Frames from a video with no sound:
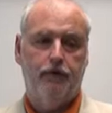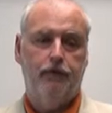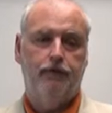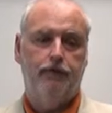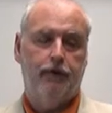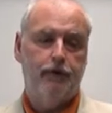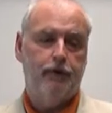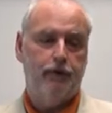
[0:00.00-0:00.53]
to
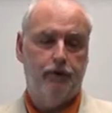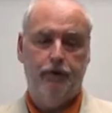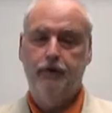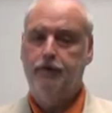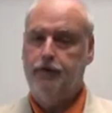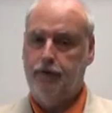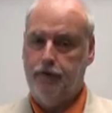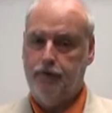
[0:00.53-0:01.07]
fund your
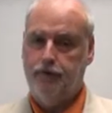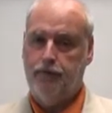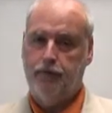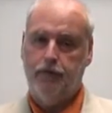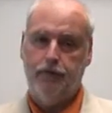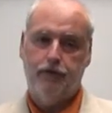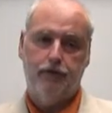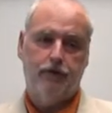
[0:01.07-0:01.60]
research for
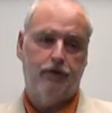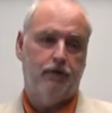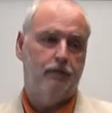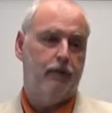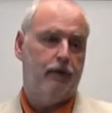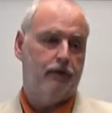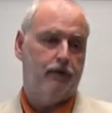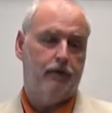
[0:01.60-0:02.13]
at least a
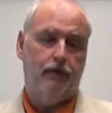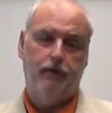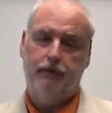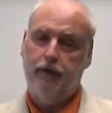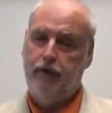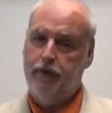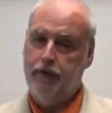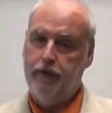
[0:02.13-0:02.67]
semester, if
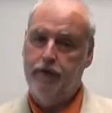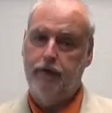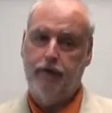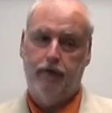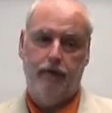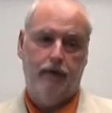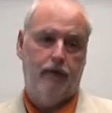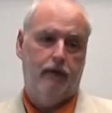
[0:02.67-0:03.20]
not a year.